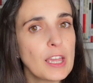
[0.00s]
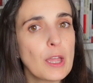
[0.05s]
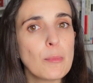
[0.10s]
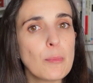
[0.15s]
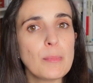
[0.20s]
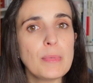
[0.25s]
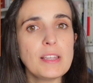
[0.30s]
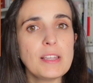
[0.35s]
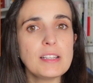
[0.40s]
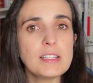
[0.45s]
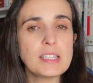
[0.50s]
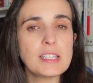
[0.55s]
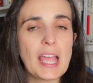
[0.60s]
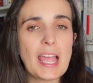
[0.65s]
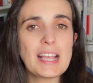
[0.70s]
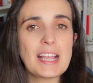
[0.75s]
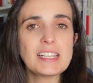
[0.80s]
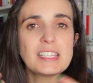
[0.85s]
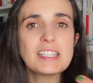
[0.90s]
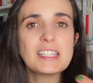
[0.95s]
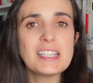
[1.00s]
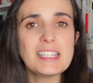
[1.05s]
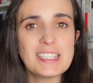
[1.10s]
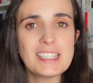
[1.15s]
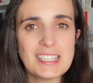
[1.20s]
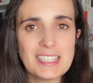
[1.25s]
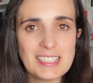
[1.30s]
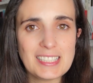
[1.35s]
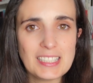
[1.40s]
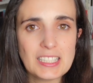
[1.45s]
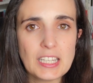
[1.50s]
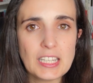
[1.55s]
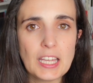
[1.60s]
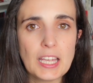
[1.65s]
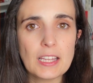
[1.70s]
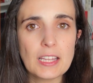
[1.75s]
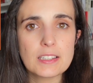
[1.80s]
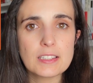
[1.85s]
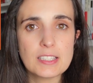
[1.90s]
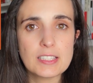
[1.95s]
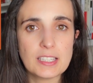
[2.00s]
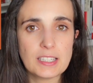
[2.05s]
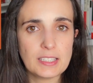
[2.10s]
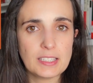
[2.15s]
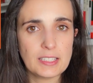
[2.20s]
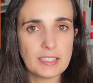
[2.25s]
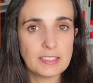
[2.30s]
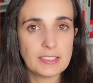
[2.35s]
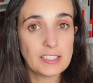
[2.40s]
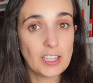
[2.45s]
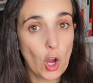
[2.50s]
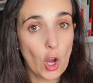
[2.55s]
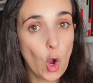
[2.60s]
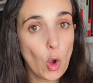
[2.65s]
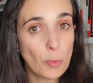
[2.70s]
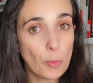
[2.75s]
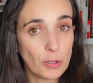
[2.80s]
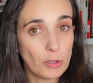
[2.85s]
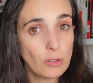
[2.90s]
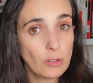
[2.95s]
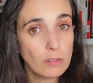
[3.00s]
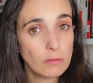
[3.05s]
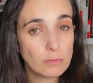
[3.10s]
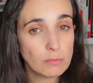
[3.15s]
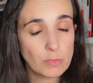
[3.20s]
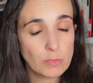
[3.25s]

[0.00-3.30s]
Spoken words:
means exiting the ovule,